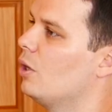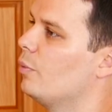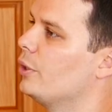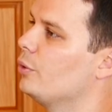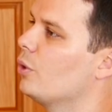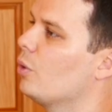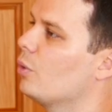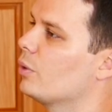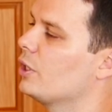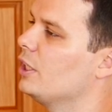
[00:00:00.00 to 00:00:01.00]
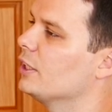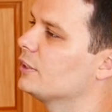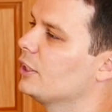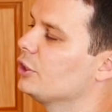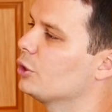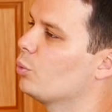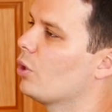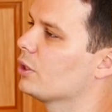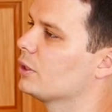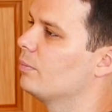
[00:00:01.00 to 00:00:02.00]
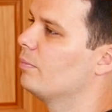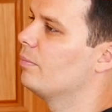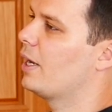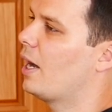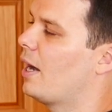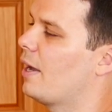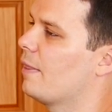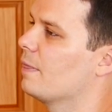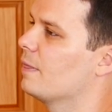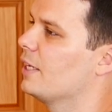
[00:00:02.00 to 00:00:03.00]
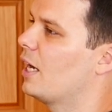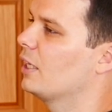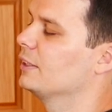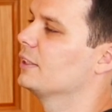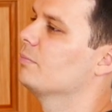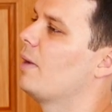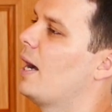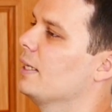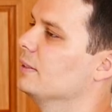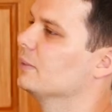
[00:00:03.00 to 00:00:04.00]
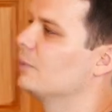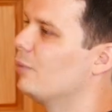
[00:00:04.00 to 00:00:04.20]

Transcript: When you know what the intention was behind the artist's mind.